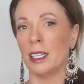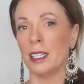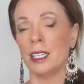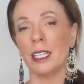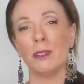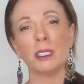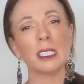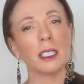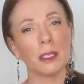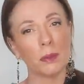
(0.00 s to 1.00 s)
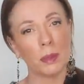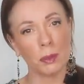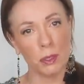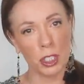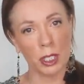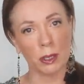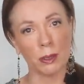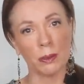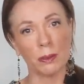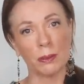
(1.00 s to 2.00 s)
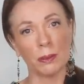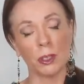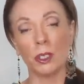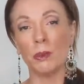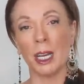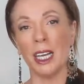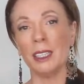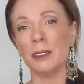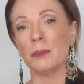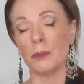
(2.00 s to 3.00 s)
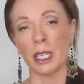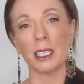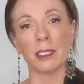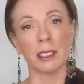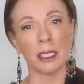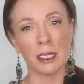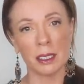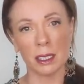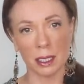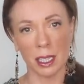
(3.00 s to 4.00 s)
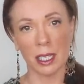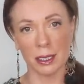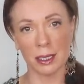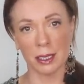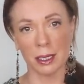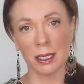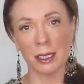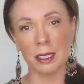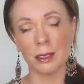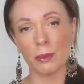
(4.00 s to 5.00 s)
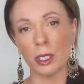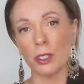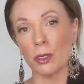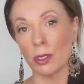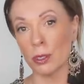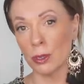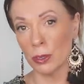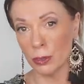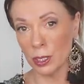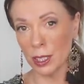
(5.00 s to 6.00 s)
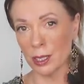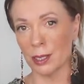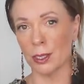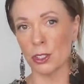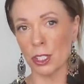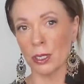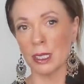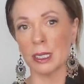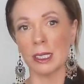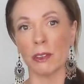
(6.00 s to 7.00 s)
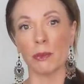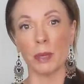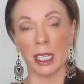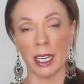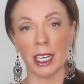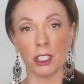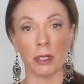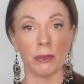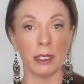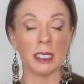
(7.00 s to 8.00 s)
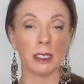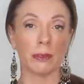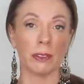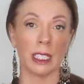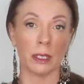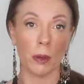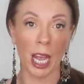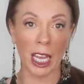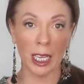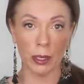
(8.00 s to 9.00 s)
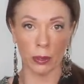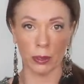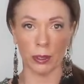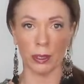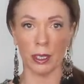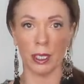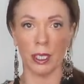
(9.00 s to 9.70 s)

And here is another bombshell. You are meaningless to the narcissist when you're no longer the chosen self-medication fix to feed their ego.